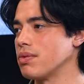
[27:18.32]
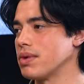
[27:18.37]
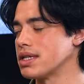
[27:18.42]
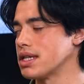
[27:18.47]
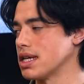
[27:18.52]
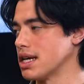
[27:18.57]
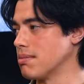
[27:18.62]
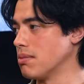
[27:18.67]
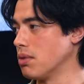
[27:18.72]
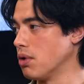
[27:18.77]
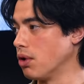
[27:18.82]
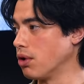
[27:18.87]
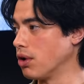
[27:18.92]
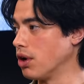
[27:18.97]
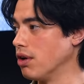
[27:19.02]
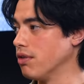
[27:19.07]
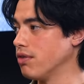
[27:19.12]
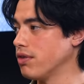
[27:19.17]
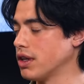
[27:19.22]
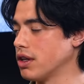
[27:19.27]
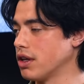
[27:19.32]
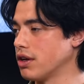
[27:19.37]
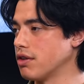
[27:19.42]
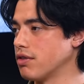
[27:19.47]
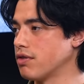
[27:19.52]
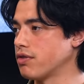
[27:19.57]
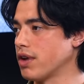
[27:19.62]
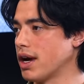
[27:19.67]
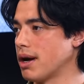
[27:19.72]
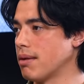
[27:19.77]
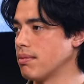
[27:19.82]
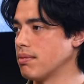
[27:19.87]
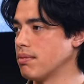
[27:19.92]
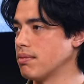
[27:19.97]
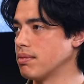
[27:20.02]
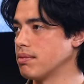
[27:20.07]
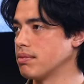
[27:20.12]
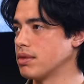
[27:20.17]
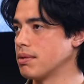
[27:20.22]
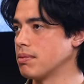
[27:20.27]
that we're seeing more of. A lot of
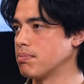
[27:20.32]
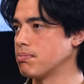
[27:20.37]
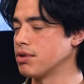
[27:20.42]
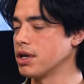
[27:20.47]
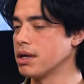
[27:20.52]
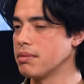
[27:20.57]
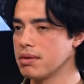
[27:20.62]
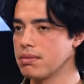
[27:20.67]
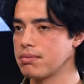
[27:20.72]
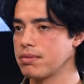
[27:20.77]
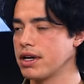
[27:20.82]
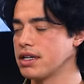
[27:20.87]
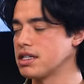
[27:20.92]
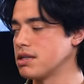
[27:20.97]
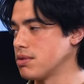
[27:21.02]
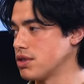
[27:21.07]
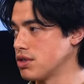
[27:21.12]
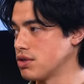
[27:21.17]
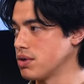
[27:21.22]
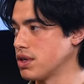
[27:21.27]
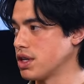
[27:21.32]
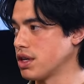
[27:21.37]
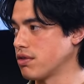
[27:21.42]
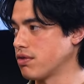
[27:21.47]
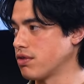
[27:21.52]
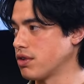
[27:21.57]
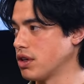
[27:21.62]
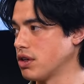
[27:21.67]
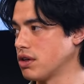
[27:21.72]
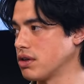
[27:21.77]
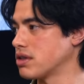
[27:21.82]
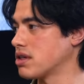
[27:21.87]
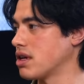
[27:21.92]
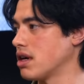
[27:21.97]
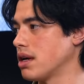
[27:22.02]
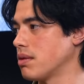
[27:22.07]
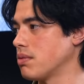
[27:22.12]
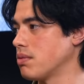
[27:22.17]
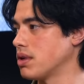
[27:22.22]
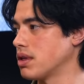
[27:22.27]
um, the premium brands have been doing it for a long
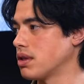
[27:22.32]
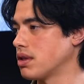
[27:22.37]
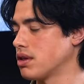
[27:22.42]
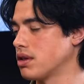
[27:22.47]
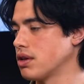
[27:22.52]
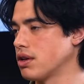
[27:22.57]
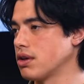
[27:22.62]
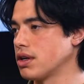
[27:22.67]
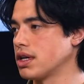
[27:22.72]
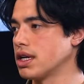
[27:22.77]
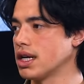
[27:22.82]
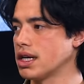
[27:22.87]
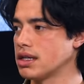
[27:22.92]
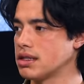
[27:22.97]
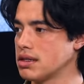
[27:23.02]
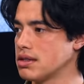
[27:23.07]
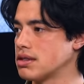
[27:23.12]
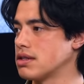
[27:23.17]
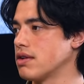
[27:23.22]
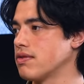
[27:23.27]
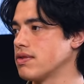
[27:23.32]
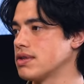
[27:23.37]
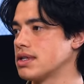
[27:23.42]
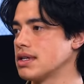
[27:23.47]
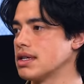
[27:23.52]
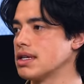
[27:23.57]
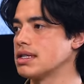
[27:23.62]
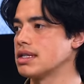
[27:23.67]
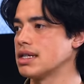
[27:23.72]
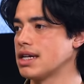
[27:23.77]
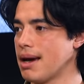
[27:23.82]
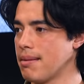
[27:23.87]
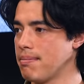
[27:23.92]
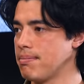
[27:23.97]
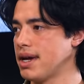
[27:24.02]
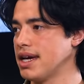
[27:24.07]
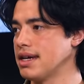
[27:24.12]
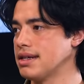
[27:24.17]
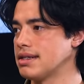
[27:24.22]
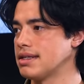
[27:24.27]
time with, you know, connected services and
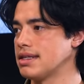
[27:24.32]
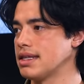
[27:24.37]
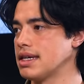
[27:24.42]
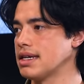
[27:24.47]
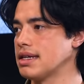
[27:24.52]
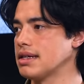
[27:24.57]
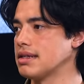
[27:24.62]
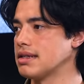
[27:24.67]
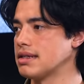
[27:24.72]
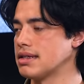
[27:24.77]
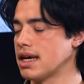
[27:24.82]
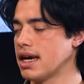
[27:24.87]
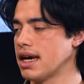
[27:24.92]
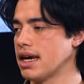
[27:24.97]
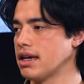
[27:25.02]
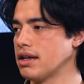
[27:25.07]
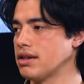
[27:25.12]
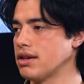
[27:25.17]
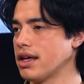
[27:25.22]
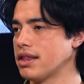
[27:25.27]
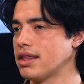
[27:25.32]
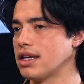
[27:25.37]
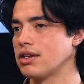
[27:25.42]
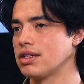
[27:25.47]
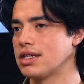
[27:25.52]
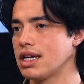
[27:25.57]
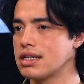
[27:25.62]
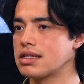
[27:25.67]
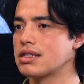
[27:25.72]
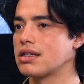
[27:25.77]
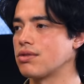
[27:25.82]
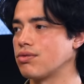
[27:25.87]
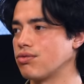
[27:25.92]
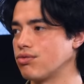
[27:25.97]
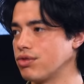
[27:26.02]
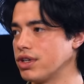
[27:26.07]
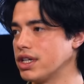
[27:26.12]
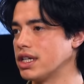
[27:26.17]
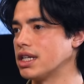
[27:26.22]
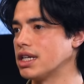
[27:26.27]
app-based things. And I think Tesla
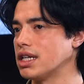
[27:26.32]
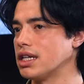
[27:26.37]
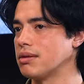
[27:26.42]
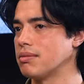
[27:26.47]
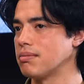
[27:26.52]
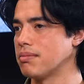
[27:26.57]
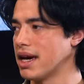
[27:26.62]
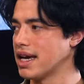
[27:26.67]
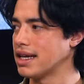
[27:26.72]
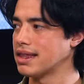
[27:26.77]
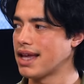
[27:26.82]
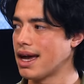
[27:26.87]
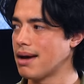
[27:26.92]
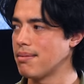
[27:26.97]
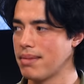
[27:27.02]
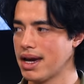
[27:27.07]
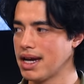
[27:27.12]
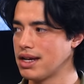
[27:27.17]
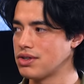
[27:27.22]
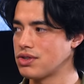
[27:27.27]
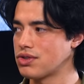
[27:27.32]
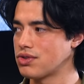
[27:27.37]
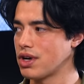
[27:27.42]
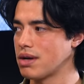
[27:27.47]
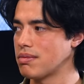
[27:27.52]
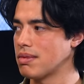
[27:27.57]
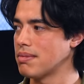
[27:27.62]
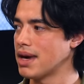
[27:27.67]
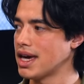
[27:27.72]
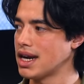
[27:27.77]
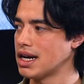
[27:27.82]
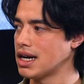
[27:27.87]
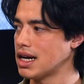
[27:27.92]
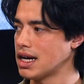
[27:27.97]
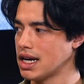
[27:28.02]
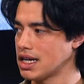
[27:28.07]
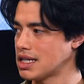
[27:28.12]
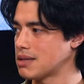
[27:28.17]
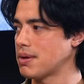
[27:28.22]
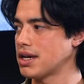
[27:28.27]
really made that mainstream and made it
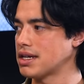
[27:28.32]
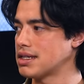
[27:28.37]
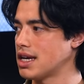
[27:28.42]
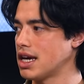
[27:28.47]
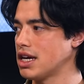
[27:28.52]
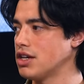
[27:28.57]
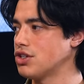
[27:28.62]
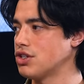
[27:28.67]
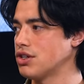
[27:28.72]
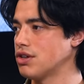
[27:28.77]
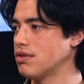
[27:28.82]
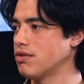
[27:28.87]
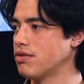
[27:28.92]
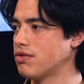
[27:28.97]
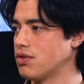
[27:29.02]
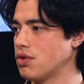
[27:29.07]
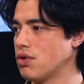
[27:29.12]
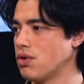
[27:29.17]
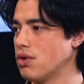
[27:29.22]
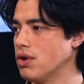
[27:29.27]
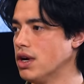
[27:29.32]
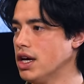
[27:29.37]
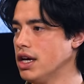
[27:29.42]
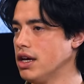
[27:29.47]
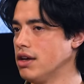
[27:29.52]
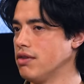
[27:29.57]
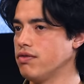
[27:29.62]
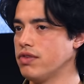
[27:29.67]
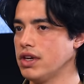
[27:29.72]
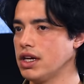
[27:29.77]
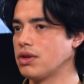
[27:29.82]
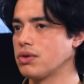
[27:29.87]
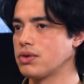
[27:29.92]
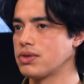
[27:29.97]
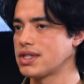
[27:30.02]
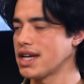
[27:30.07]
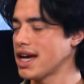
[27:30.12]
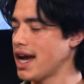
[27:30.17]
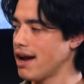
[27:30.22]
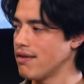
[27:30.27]
an expectation for
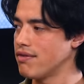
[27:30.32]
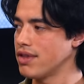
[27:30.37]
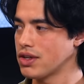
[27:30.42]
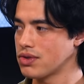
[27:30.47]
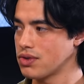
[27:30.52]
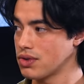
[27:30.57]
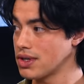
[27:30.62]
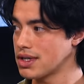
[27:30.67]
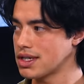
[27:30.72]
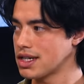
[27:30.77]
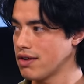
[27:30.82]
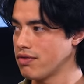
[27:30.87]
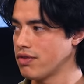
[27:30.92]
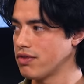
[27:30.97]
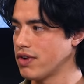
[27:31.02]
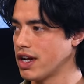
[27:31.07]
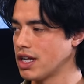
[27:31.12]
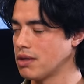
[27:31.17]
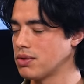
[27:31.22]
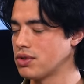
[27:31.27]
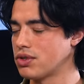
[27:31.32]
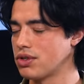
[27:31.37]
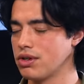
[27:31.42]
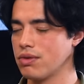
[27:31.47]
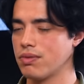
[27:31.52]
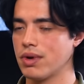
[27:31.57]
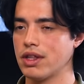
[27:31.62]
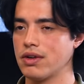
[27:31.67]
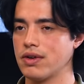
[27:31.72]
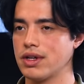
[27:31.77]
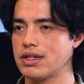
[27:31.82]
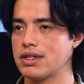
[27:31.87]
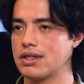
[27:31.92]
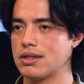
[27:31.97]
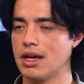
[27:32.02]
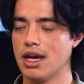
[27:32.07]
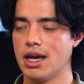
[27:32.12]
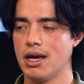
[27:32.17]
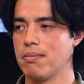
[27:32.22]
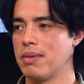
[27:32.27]
vehicles to have that sort of stuff available to you, whether
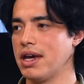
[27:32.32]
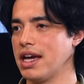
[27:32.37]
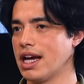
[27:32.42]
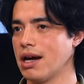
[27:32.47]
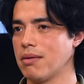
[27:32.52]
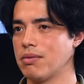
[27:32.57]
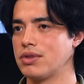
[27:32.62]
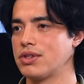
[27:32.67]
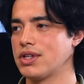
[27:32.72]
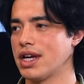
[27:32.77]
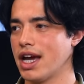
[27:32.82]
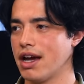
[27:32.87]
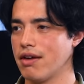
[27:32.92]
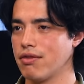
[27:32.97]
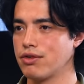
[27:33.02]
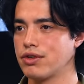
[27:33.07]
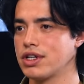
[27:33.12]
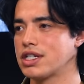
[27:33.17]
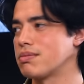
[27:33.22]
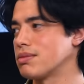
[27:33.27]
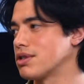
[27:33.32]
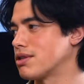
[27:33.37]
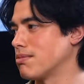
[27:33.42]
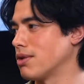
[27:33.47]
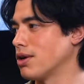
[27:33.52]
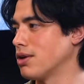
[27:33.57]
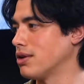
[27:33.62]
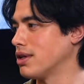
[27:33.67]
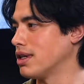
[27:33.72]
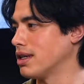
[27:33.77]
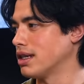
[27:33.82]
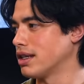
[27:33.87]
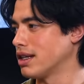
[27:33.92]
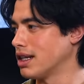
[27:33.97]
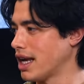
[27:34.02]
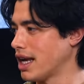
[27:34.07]
it's being able to have Christmas mode and